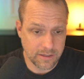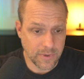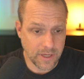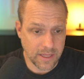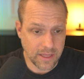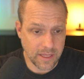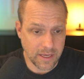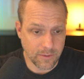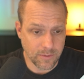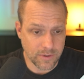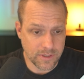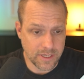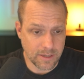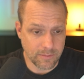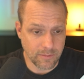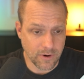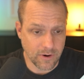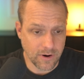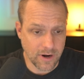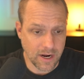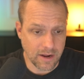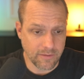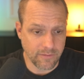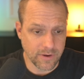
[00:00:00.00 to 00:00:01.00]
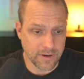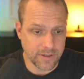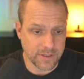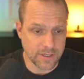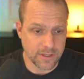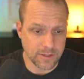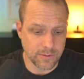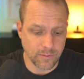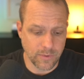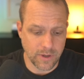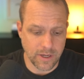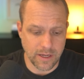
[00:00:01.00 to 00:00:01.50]
I think with demographics
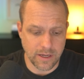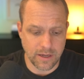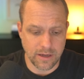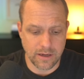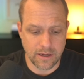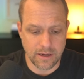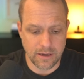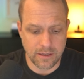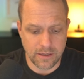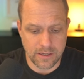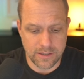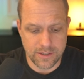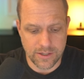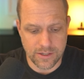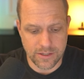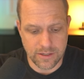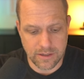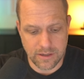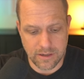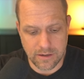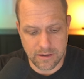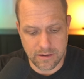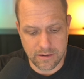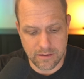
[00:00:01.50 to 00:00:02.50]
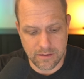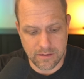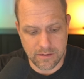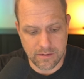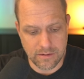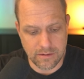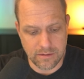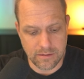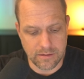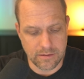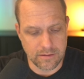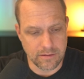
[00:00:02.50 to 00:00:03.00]
as well, let's just
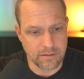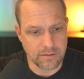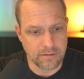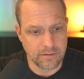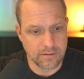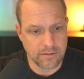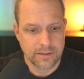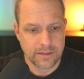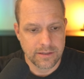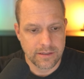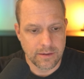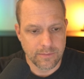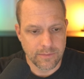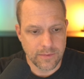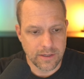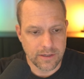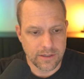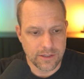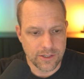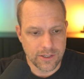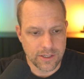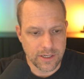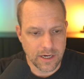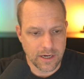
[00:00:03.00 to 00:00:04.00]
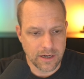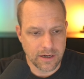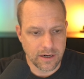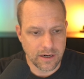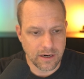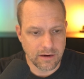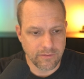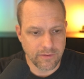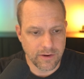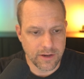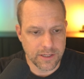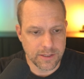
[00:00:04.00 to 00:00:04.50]
go something
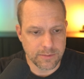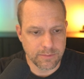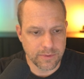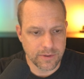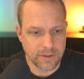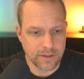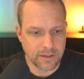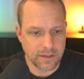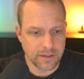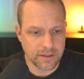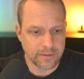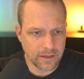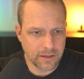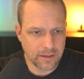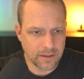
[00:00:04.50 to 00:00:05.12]
generic, Facebook.